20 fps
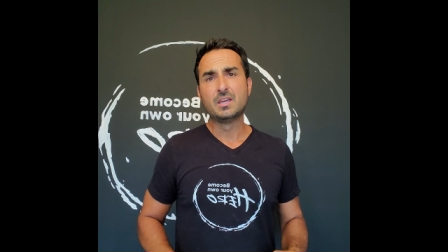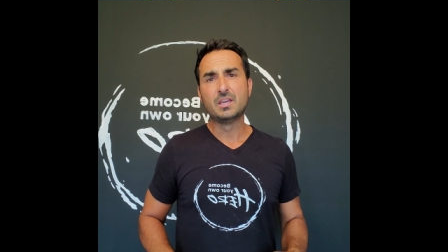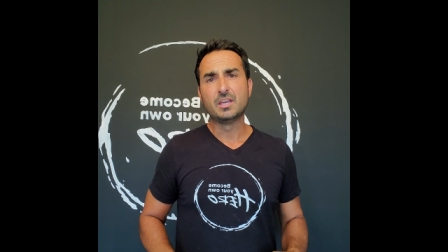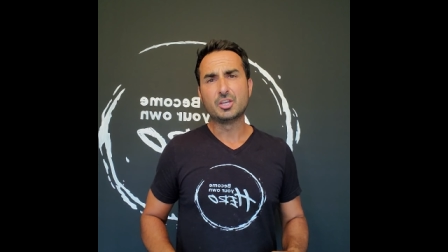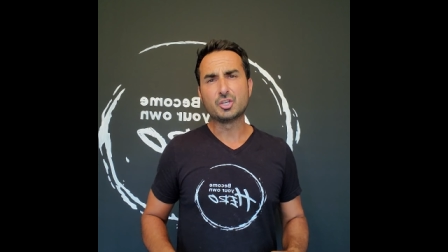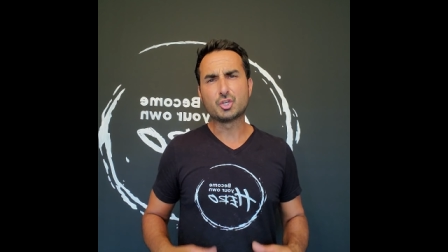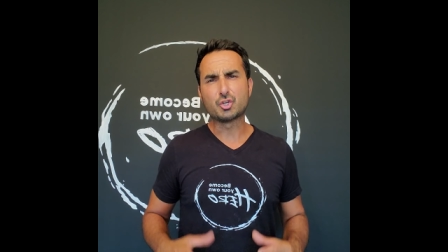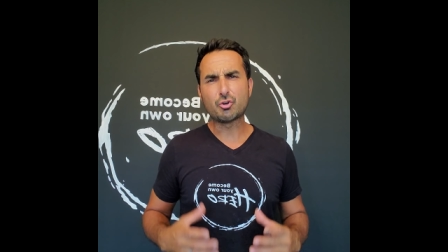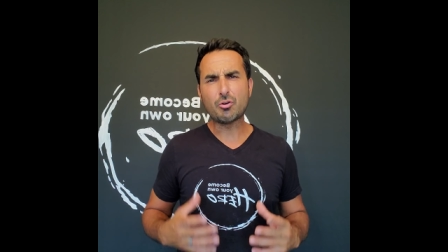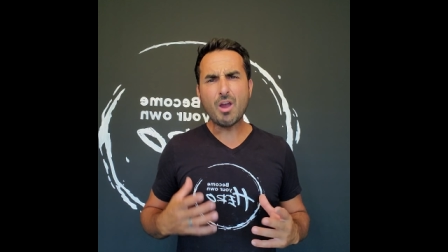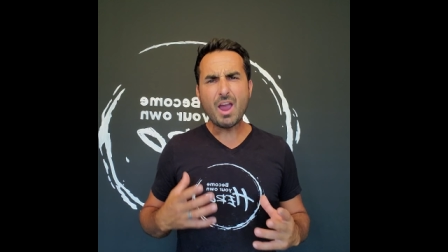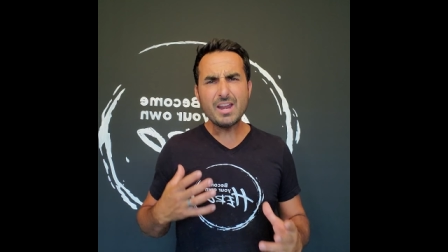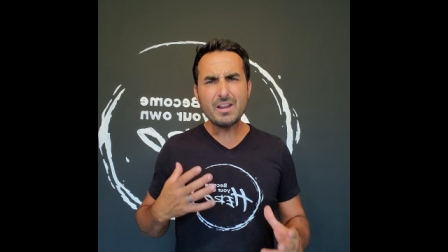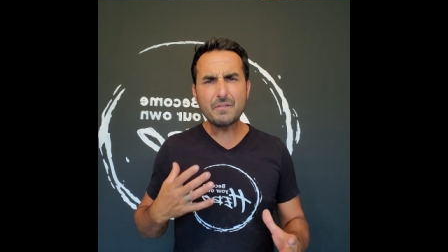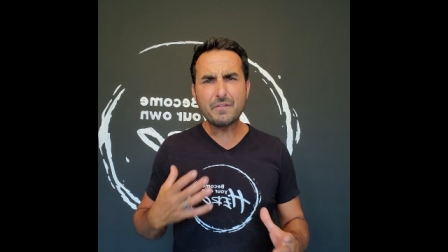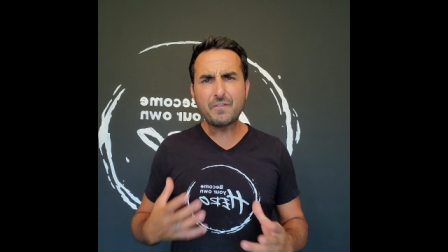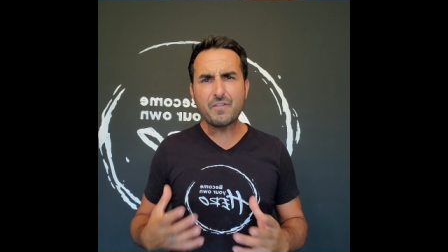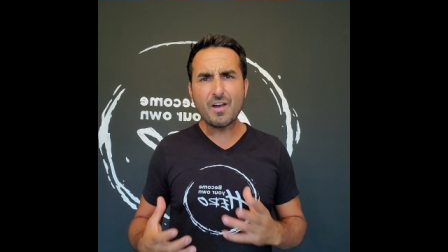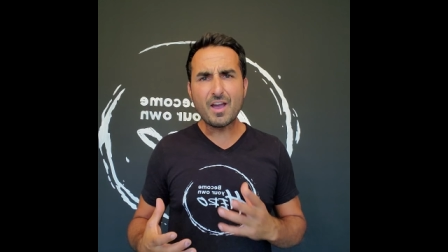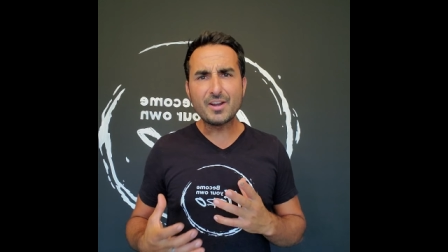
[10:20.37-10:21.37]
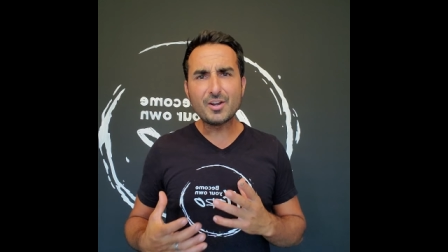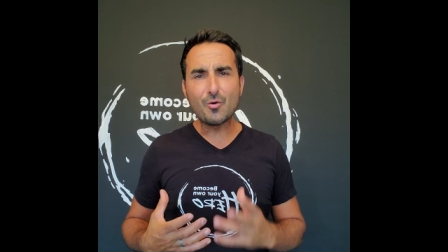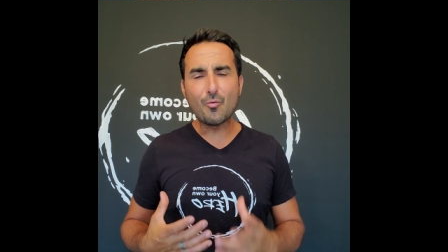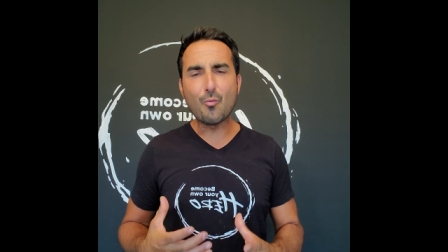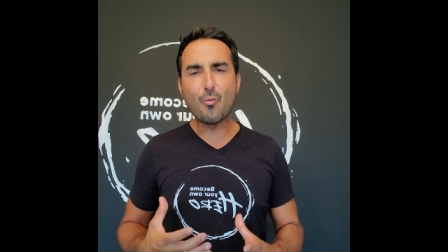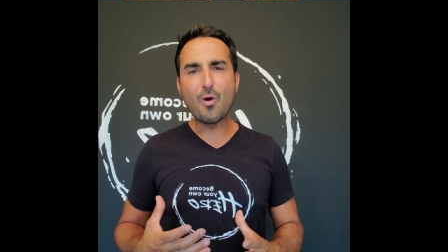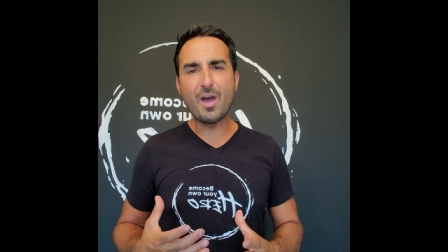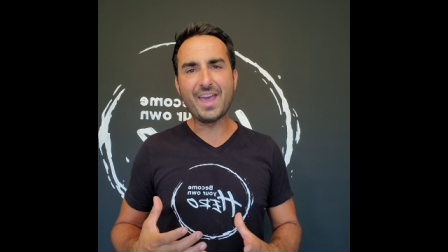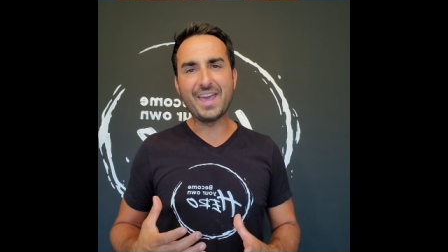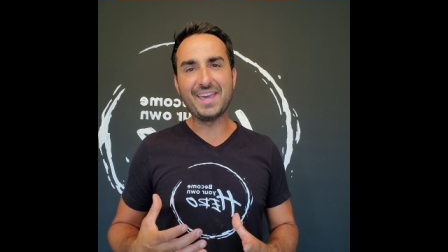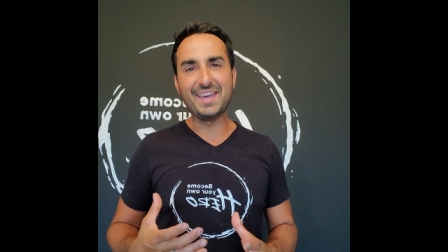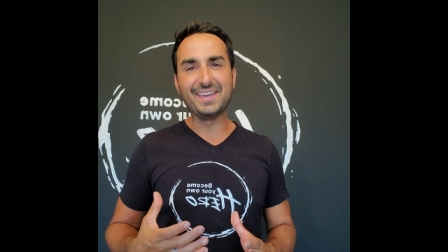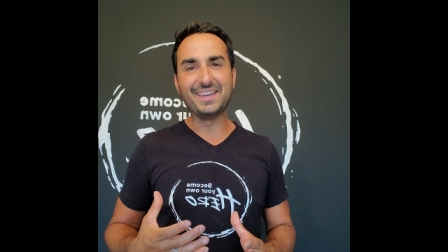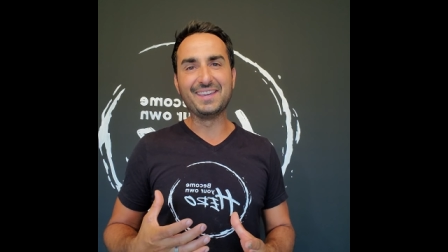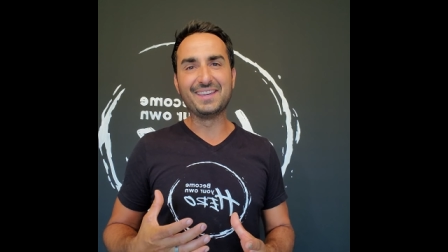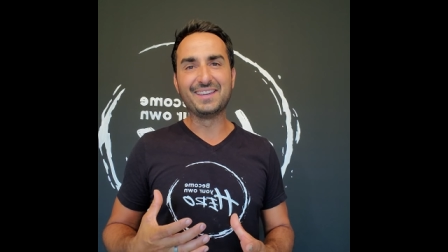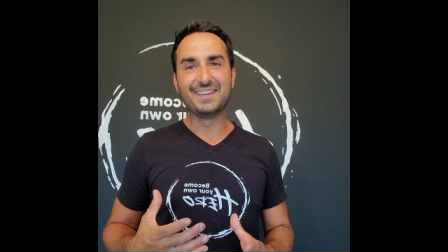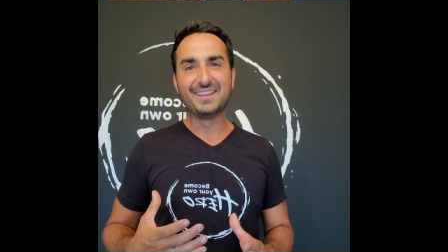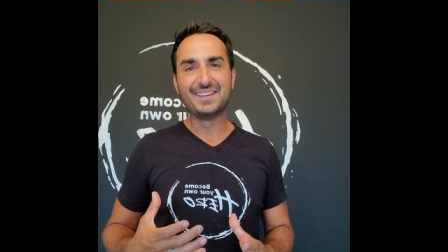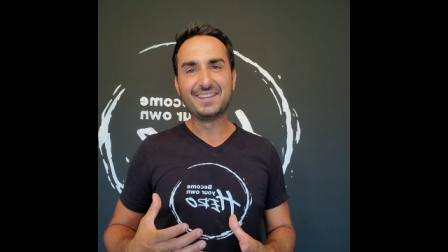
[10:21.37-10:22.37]
is try to find a
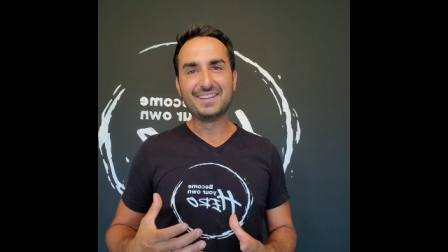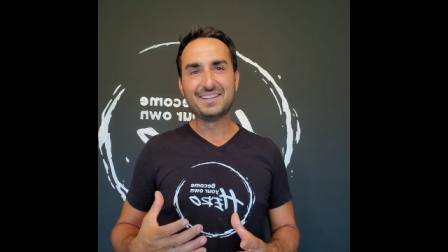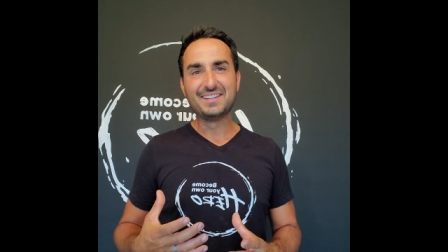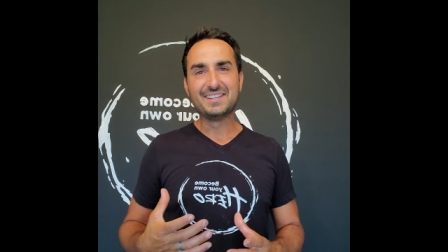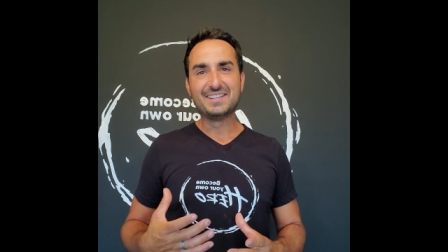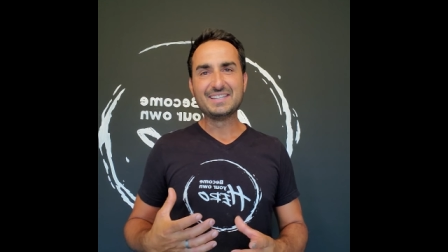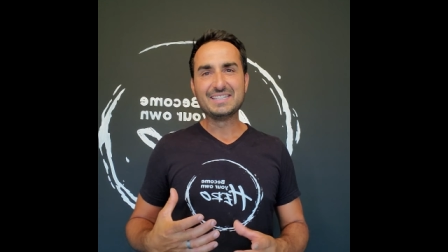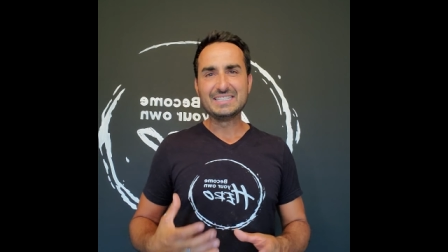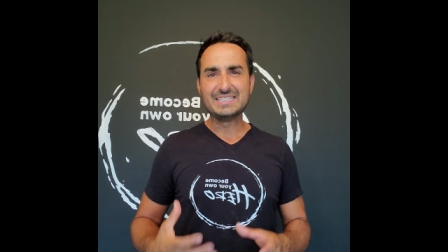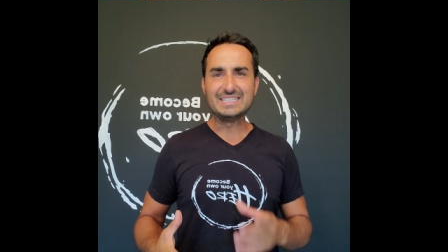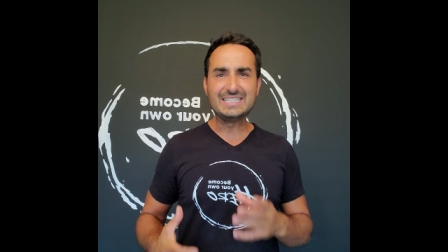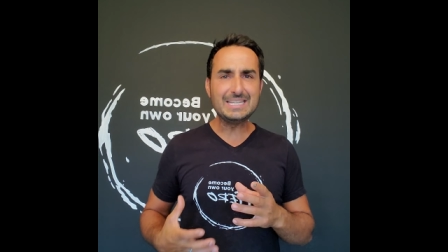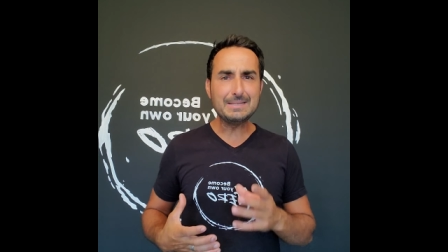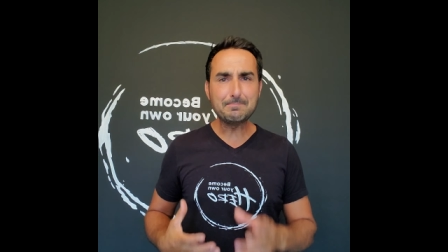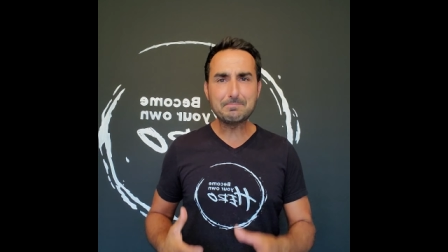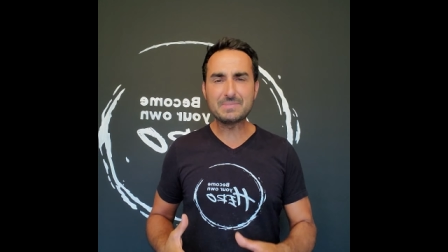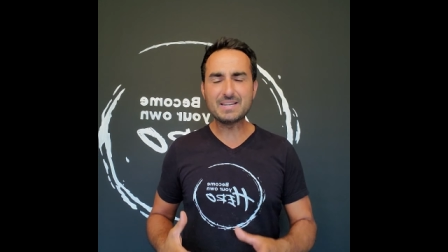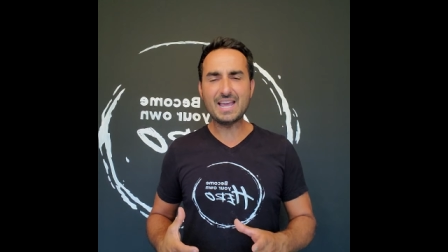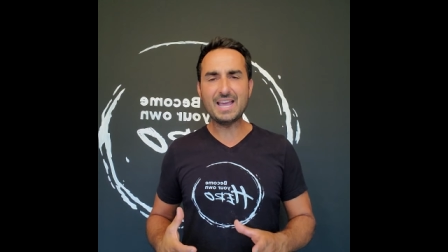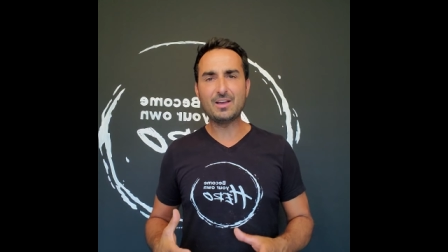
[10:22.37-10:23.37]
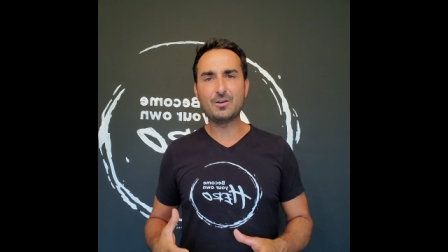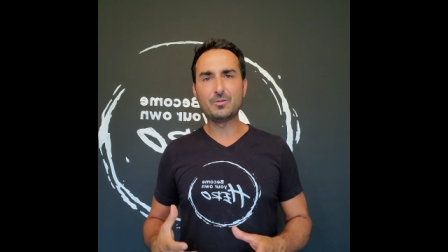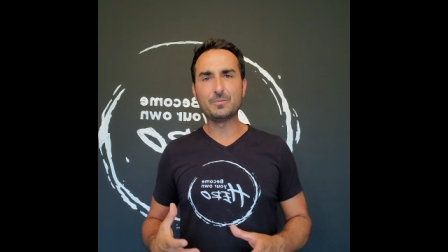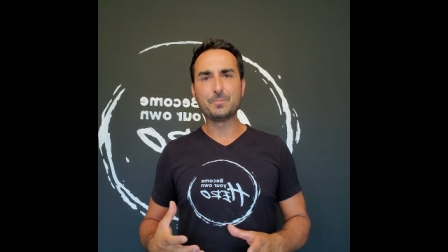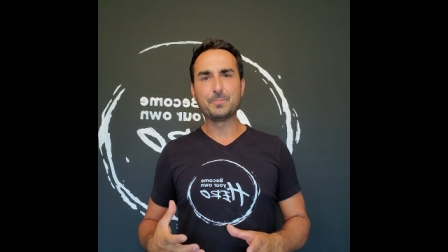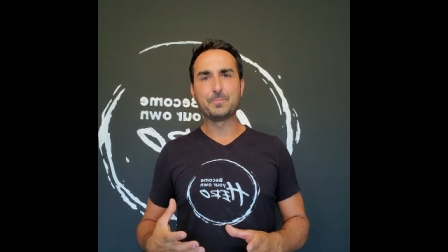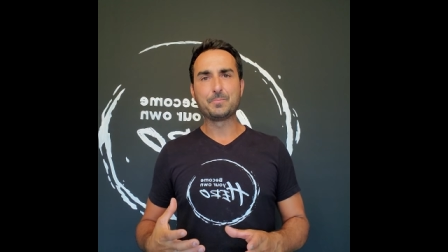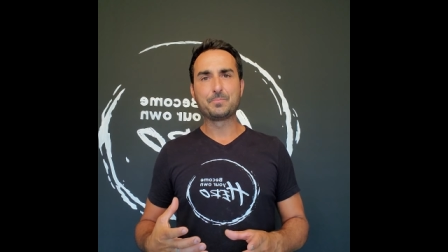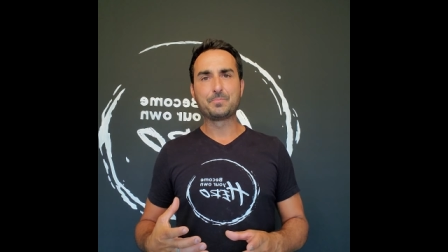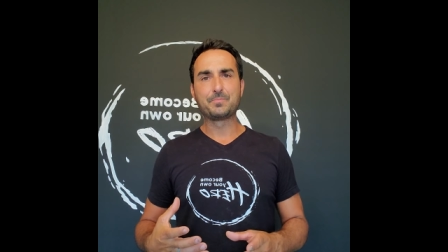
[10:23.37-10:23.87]
way deep down